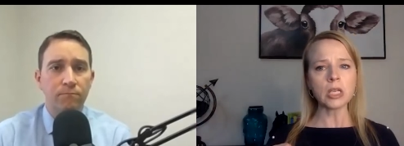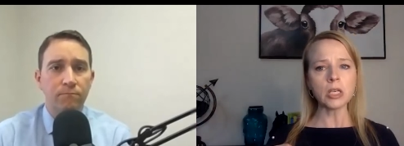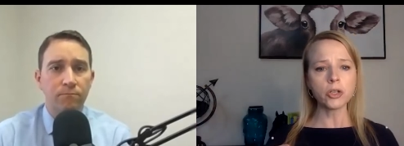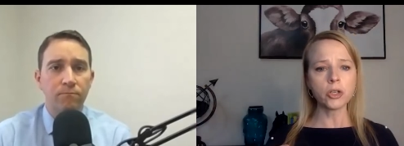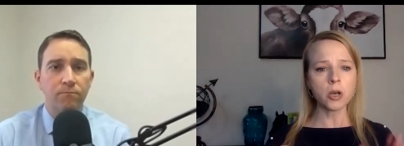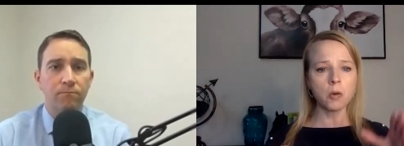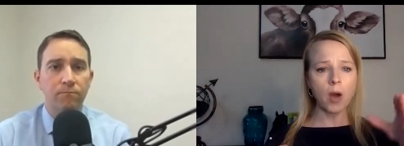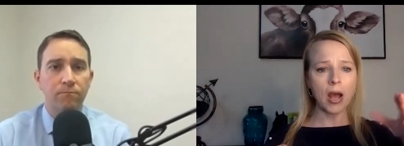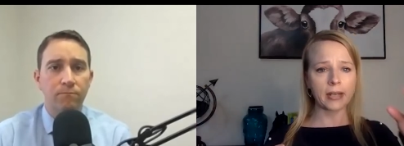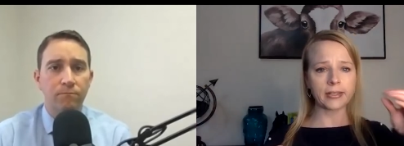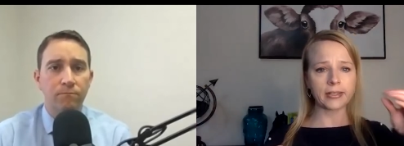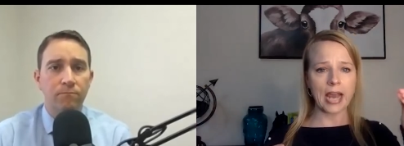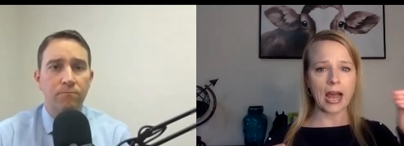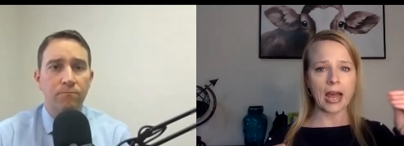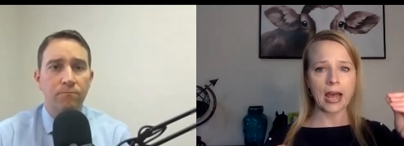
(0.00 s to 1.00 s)
Speaker 1: You know what?
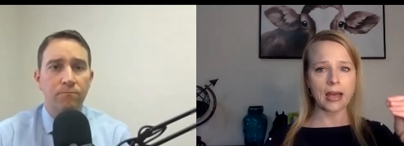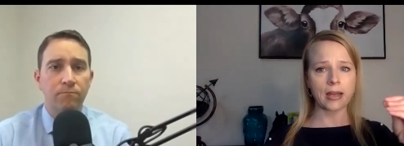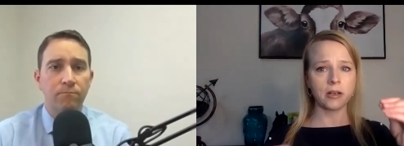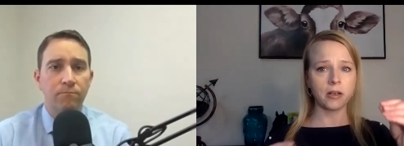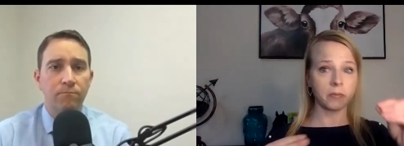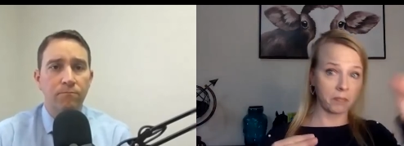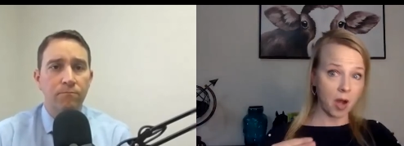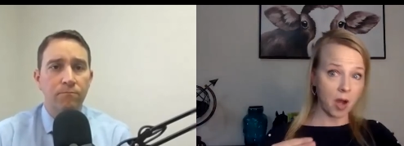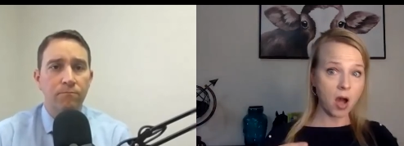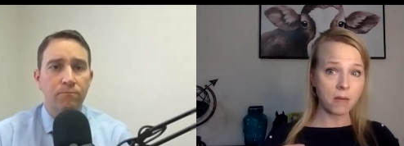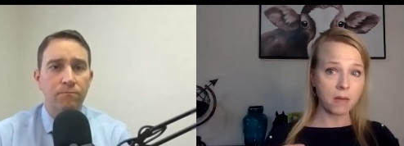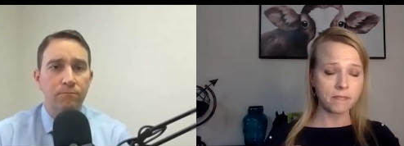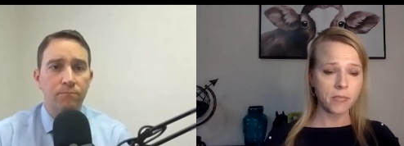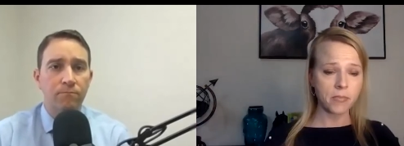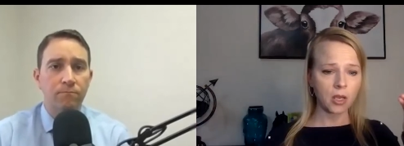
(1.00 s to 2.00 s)
Dad,
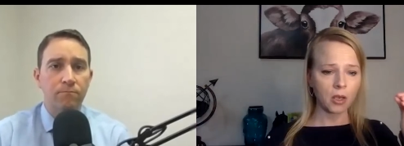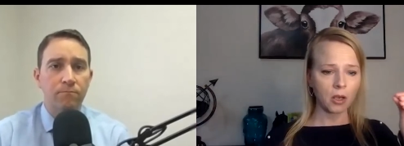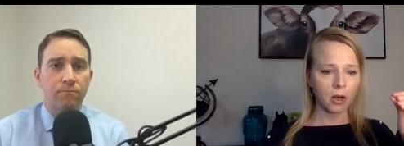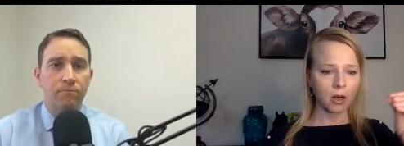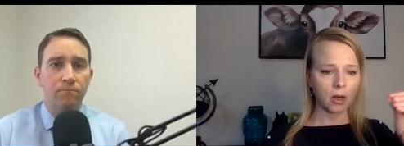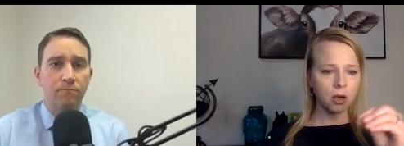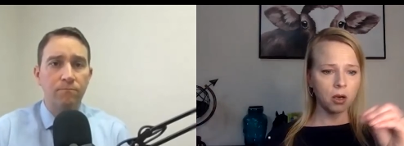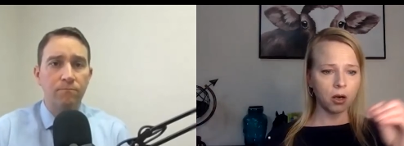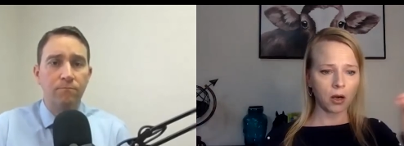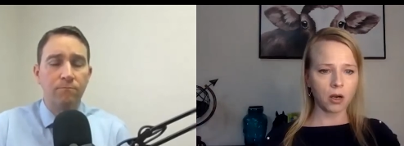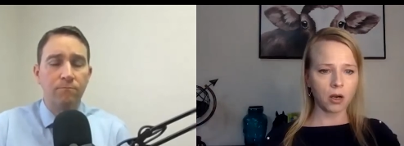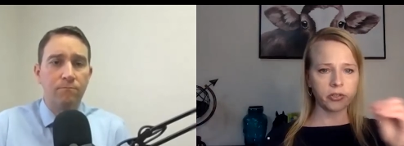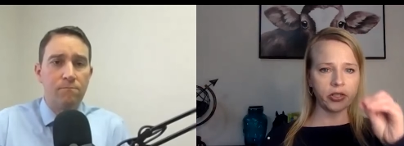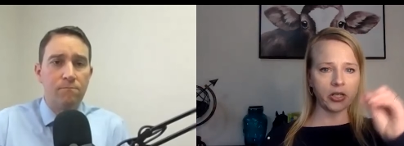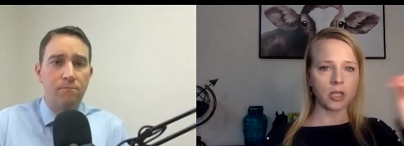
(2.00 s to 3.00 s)
mom
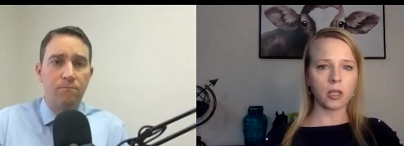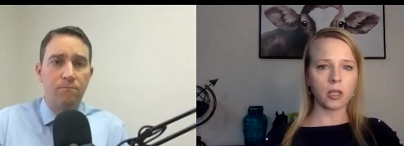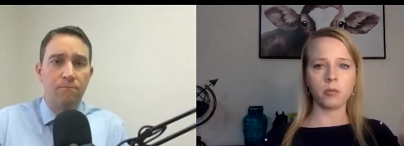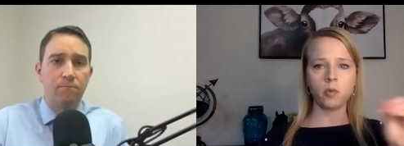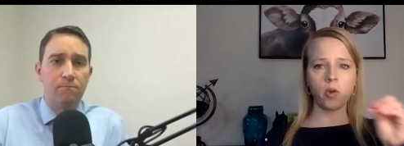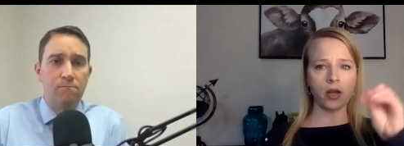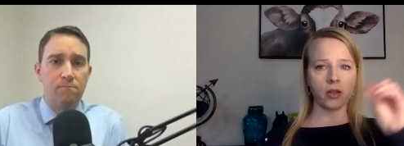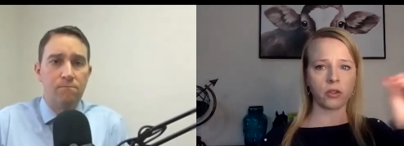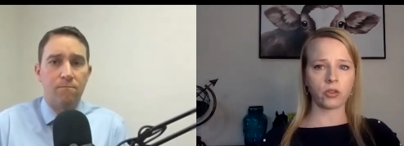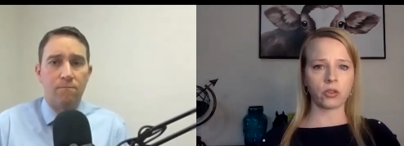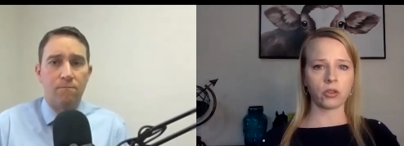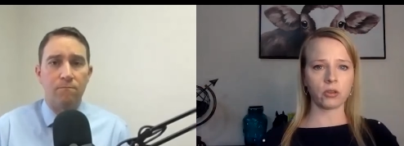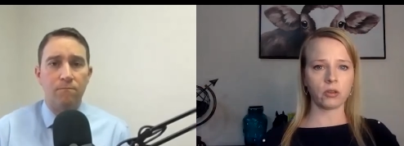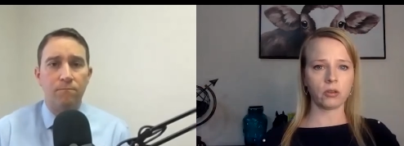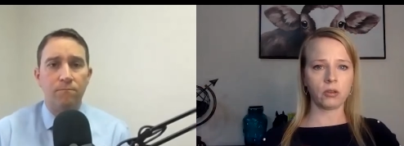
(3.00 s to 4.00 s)
are dealing with
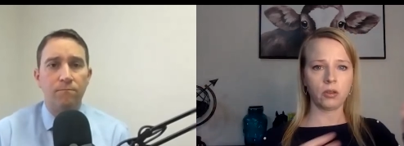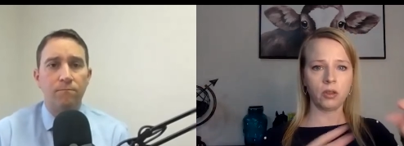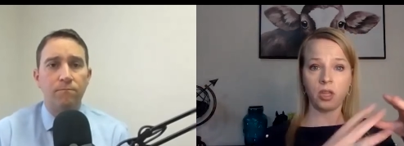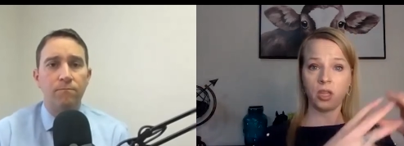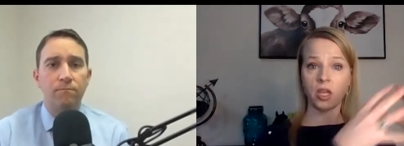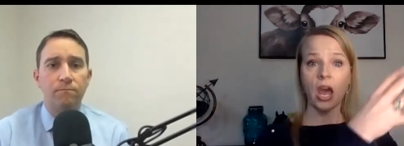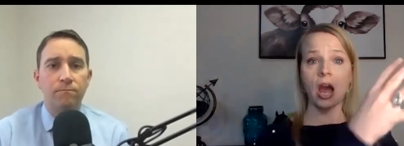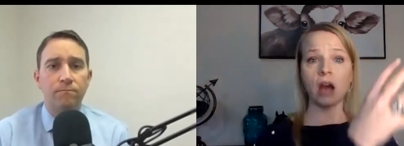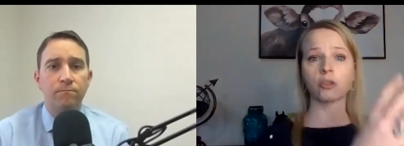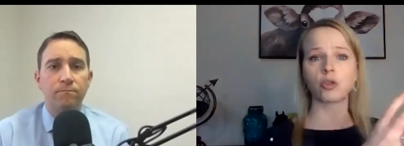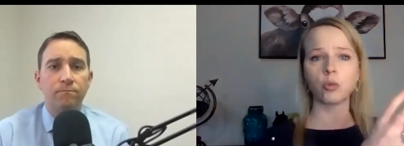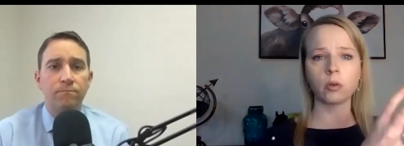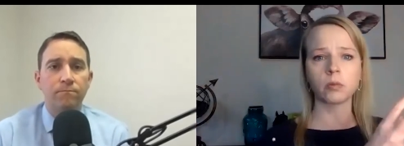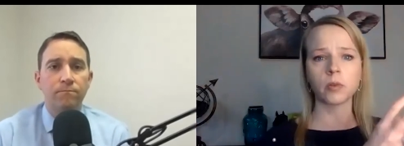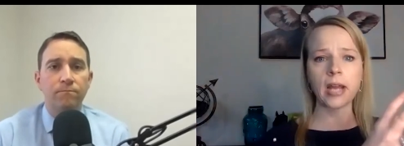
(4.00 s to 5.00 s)
the
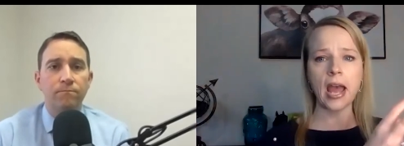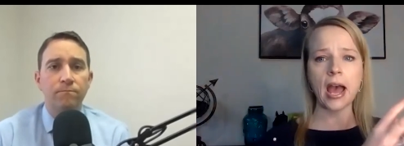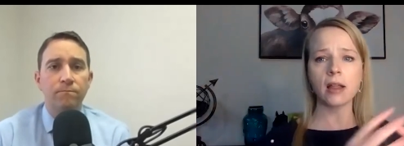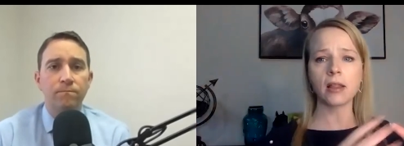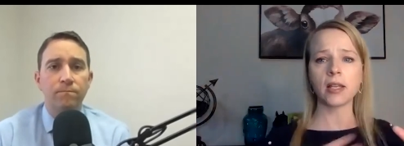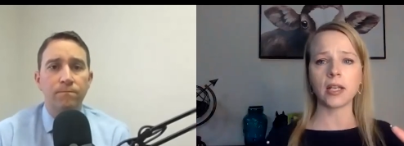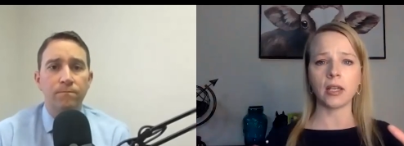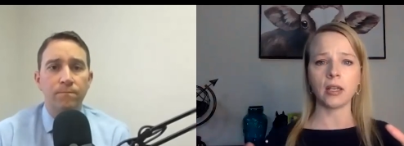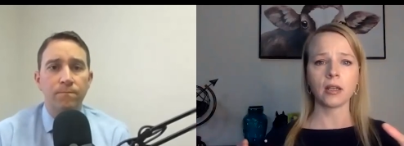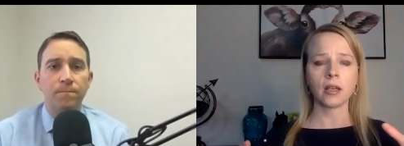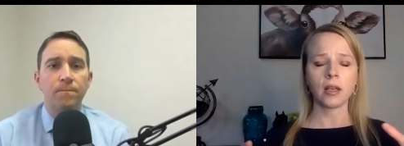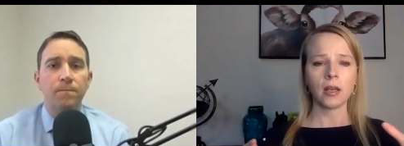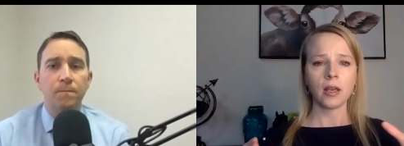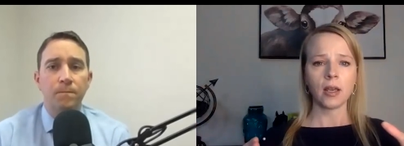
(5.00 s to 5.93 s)
actual reality.